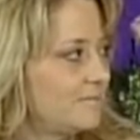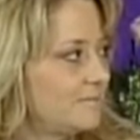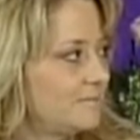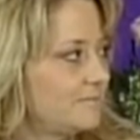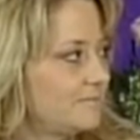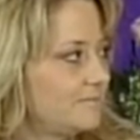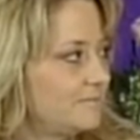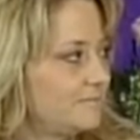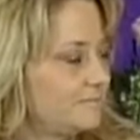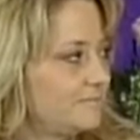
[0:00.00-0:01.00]

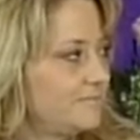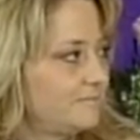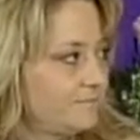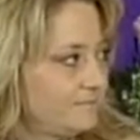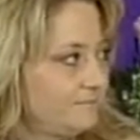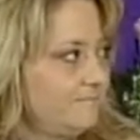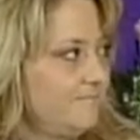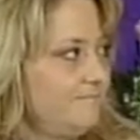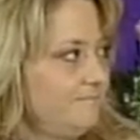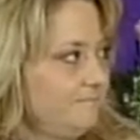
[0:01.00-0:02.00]

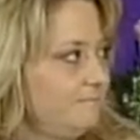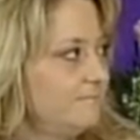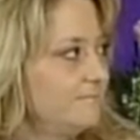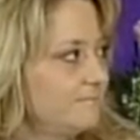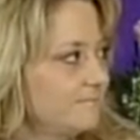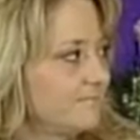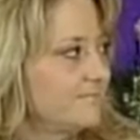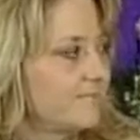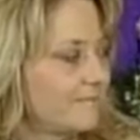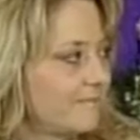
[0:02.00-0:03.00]

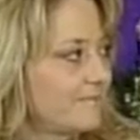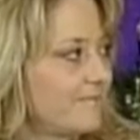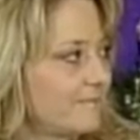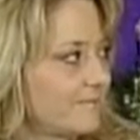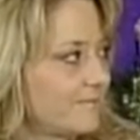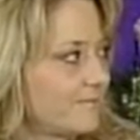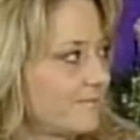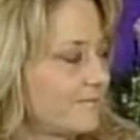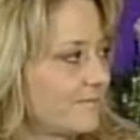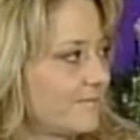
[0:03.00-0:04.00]

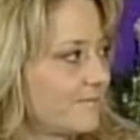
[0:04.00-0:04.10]
No words are spoken by the person on screen.